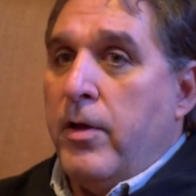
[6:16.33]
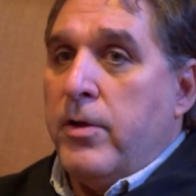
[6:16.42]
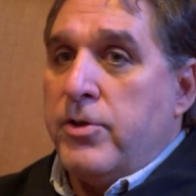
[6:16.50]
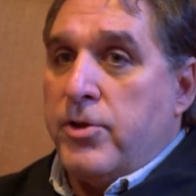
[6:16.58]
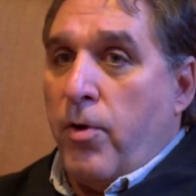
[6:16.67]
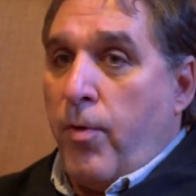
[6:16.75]

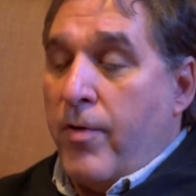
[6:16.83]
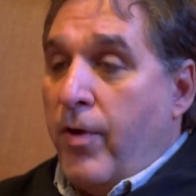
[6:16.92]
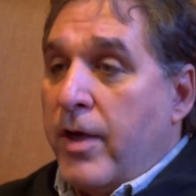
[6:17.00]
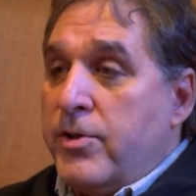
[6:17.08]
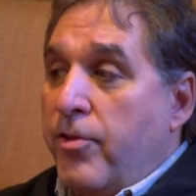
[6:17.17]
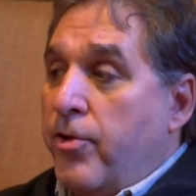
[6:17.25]
So
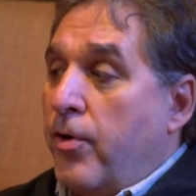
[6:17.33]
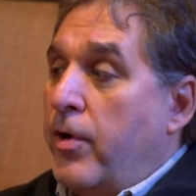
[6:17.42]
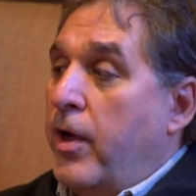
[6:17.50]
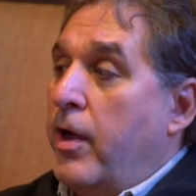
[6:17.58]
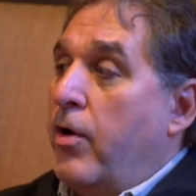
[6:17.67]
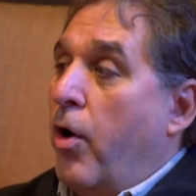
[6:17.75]
Revelation
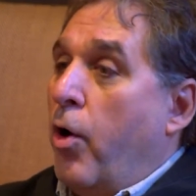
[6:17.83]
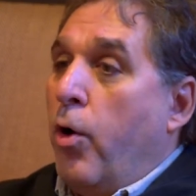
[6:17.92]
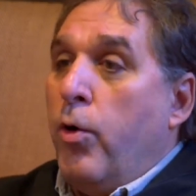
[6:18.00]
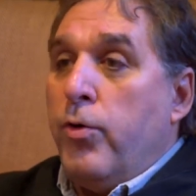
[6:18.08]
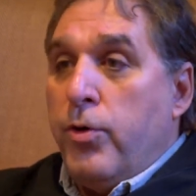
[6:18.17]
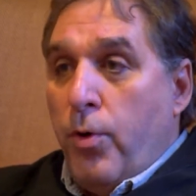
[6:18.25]
13, a
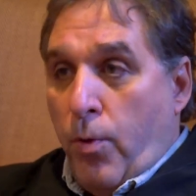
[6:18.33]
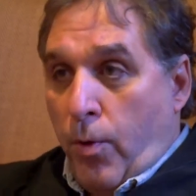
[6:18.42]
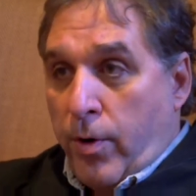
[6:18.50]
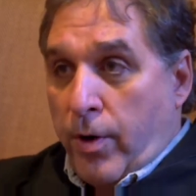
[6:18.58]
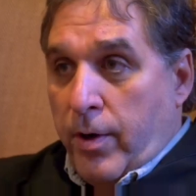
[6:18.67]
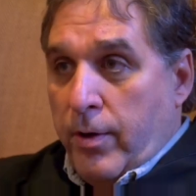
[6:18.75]
whole new
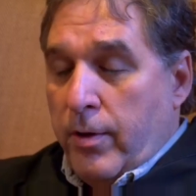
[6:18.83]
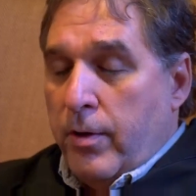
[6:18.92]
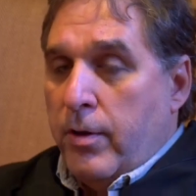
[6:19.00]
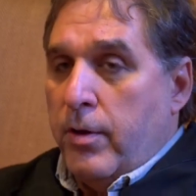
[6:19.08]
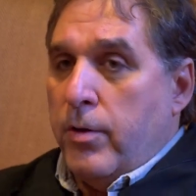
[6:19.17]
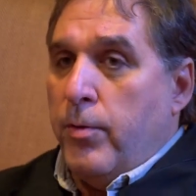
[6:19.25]
order
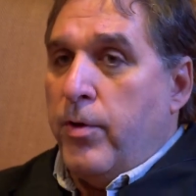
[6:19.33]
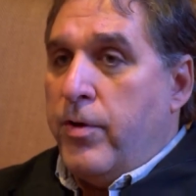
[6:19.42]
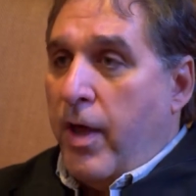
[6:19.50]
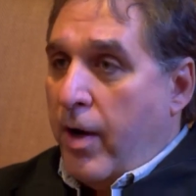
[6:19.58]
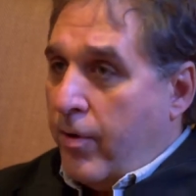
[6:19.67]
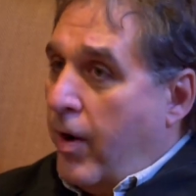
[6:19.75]
with
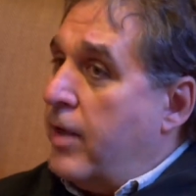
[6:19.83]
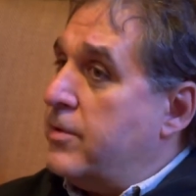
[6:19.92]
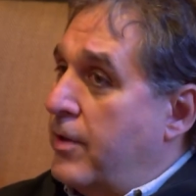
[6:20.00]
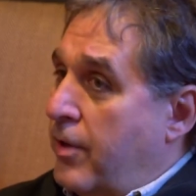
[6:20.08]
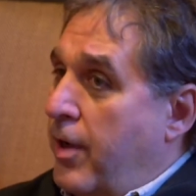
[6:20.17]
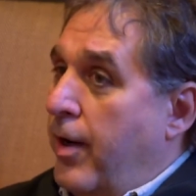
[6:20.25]
the
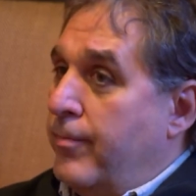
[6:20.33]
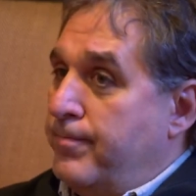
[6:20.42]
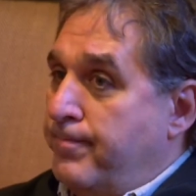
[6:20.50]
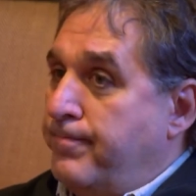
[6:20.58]
Antichrist can come.